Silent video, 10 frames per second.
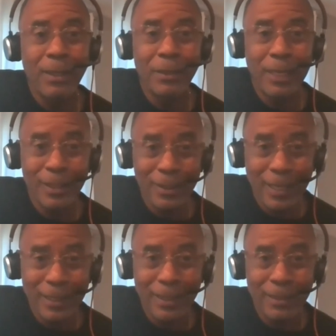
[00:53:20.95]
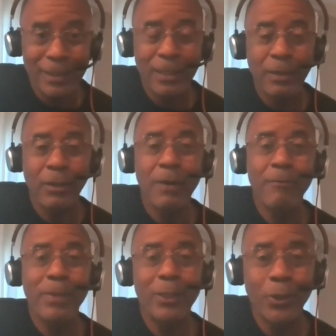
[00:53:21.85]
things like this, and the
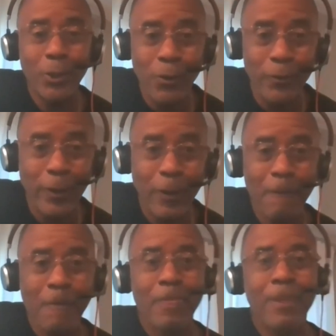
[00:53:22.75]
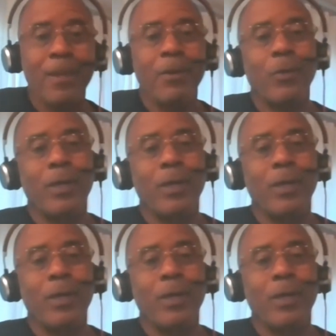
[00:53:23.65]
government took over. Well,